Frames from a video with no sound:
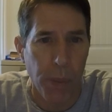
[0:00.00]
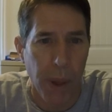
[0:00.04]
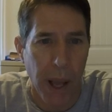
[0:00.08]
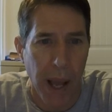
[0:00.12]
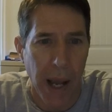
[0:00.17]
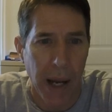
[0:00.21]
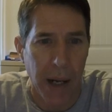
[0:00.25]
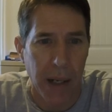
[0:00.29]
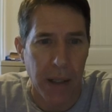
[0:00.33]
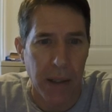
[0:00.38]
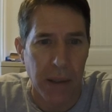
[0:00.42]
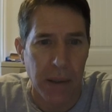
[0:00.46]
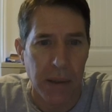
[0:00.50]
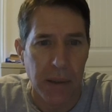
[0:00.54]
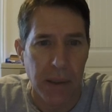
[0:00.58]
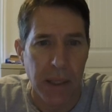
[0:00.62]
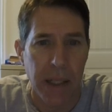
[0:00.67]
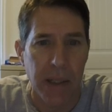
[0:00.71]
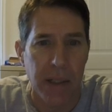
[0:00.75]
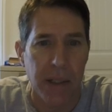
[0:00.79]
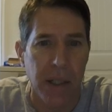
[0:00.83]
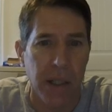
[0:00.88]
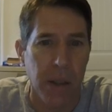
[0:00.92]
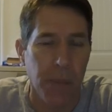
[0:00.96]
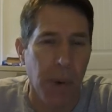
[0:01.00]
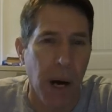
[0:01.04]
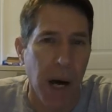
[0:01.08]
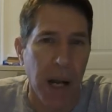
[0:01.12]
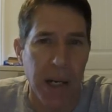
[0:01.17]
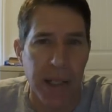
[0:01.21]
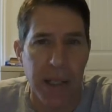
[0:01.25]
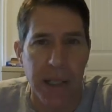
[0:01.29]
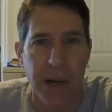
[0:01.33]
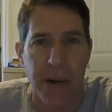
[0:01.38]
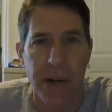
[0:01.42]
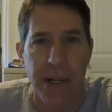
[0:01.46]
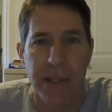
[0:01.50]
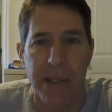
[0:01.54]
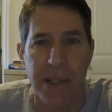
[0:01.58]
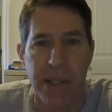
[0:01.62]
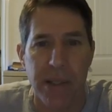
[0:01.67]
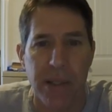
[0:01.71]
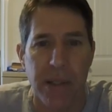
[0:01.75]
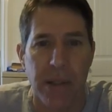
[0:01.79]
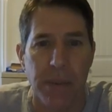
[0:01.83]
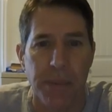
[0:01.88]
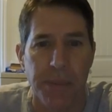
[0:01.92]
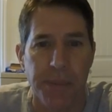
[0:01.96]
back into the monetary
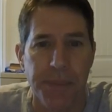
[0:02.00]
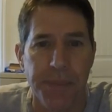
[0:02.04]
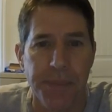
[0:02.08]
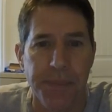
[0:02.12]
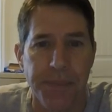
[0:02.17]
system.